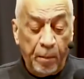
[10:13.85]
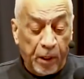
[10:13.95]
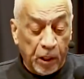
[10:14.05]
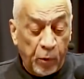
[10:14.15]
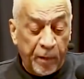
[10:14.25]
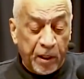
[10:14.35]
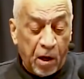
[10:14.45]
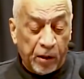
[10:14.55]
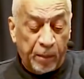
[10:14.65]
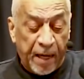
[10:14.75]
Because we're going to be
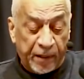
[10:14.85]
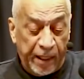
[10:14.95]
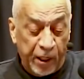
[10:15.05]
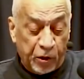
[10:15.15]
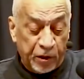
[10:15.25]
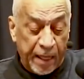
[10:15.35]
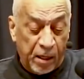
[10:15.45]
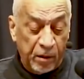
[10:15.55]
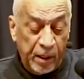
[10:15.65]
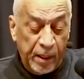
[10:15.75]
talking about the issues
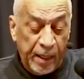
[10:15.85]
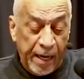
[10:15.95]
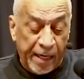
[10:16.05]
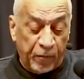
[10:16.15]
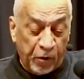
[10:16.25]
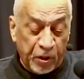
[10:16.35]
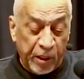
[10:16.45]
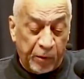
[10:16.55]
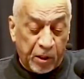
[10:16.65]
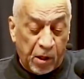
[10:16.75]
now. And the first
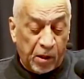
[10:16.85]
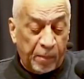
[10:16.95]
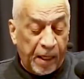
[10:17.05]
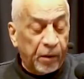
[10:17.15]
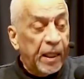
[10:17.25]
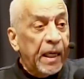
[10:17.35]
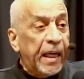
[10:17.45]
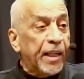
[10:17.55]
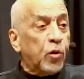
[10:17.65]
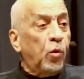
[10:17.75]
thing we're going to talk
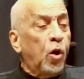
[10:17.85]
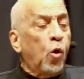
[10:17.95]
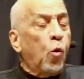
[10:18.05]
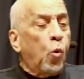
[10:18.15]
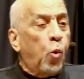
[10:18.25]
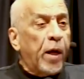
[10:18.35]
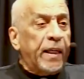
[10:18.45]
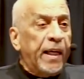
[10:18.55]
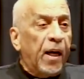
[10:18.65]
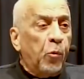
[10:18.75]
about is
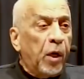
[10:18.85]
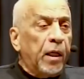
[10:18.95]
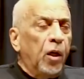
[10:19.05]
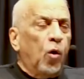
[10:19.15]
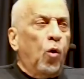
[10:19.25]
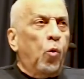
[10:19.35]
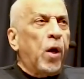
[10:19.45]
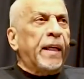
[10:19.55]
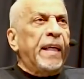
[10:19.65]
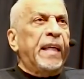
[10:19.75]

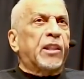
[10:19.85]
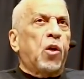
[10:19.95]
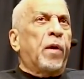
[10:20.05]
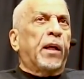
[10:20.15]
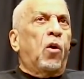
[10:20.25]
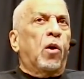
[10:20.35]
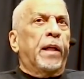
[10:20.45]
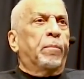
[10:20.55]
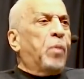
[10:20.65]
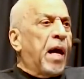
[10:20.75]
what's going
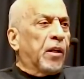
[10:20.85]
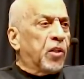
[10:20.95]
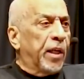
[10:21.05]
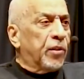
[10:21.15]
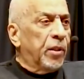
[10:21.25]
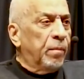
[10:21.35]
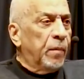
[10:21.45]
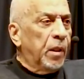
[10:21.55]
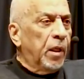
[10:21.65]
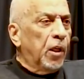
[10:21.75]
on in politics.
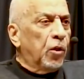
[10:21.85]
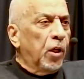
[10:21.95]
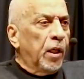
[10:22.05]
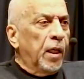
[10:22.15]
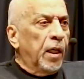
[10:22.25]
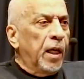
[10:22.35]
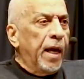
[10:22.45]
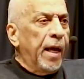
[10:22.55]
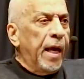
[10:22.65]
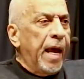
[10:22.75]

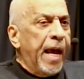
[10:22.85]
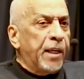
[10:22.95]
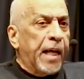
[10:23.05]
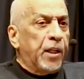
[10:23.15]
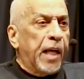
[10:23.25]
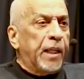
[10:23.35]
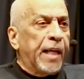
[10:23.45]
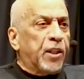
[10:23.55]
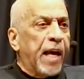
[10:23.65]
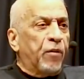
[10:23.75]
And
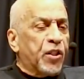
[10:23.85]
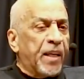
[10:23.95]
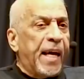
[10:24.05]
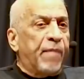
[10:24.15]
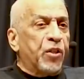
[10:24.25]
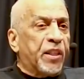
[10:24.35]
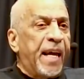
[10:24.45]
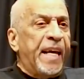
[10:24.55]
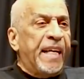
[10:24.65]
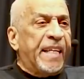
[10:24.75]
if you
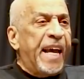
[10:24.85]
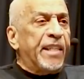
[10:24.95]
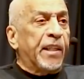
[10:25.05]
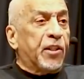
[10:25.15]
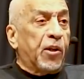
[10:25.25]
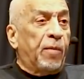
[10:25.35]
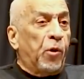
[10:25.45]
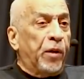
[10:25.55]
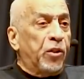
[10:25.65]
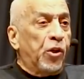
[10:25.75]
stay engaged in the
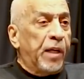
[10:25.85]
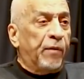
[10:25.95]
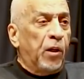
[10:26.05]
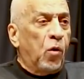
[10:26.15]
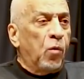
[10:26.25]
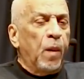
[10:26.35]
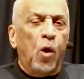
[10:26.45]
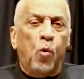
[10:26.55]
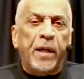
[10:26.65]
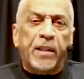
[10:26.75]
ceremonies, you never know.
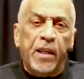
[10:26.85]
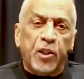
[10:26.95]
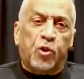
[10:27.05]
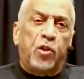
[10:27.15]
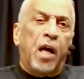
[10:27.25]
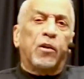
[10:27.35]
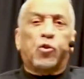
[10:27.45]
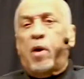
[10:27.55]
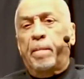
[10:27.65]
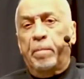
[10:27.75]
What does
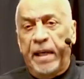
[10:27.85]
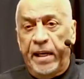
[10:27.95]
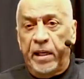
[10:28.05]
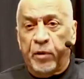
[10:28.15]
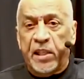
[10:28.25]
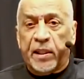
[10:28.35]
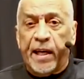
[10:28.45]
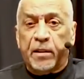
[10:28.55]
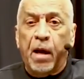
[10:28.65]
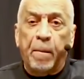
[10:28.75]
Donald Trump mean when he
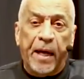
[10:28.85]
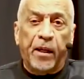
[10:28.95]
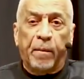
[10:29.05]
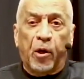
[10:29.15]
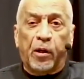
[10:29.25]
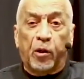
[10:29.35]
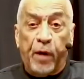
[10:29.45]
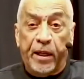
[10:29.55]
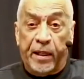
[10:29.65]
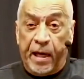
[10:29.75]
says, making America
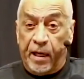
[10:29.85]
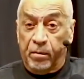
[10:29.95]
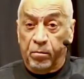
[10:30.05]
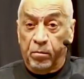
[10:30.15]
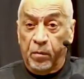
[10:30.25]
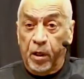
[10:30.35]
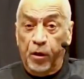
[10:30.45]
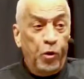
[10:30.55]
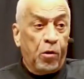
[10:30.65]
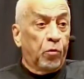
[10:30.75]
great again?
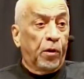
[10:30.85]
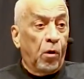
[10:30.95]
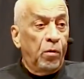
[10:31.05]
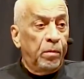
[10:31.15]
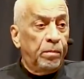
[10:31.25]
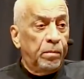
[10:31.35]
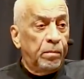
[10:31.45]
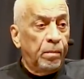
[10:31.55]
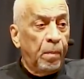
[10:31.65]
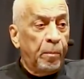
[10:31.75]
You don't know,
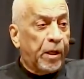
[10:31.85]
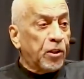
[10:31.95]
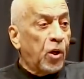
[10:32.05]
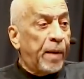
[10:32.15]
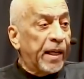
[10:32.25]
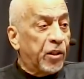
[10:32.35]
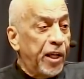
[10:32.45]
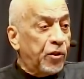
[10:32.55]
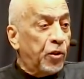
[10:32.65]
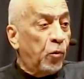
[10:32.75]
because nobody
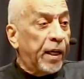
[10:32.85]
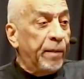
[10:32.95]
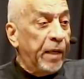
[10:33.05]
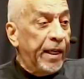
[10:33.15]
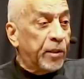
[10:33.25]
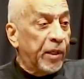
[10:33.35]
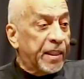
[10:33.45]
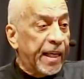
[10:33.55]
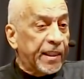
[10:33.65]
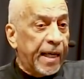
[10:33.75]
teaches you what he means when he
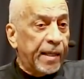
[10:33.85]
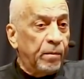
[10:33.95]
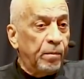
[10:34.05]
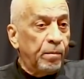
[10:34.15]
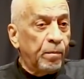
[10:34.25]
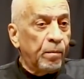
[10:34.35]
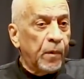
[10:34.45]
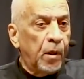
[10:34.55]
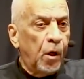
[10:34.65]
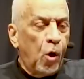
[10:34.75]
says that.
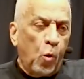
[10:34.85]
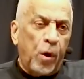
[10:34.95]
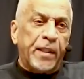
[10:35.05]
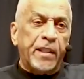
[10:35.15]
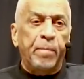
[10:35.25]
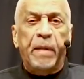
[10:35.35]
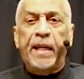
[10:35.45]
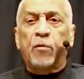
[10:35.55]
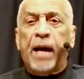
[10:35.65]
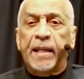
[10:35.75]
What does it
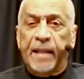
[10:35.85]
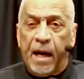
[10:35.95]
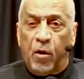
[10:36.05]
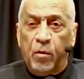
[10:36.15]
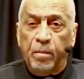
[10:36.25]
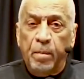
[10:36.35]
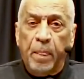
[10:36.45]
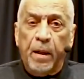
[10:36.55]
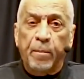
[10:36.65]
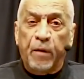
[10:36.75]
mean right now,
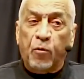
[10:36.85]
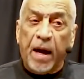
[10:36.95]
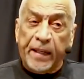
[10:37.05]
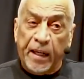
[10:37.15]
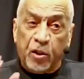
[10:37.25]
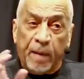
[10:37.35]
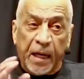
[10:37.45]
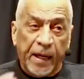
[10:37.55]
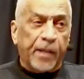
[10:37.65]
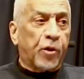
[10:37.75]
before I get into
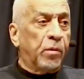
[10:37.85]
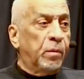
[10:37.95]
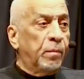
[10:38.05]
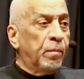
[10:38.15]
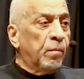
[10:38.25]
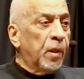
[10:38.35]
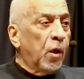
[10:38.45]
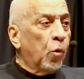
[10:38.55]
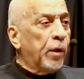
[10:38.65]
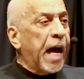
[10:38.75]
my lecture?
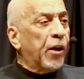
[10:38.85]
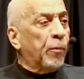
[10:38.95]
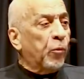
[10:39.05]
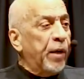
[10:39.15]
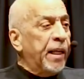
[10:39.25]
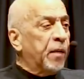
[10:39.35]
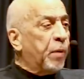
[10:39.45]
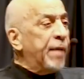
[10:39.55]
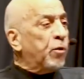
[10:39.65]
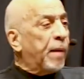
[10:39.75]
When I hear reading
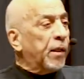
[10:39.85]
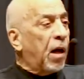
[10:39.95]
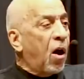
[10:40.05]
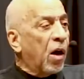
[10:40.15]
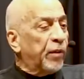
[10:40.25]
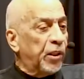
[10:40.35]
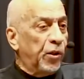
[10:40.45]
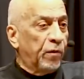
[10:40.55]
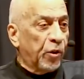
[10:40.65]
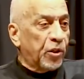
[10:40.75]
the paper about Harvard
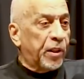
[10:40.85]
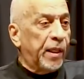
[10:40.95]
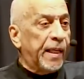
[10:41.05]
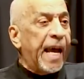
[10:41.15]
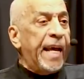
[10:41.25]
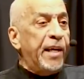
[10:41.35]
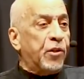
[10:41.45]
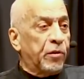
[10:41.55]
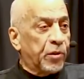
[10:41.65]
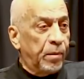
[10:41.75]
University, the
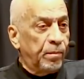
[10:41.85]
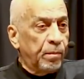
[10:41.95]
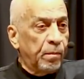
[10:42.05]
Asians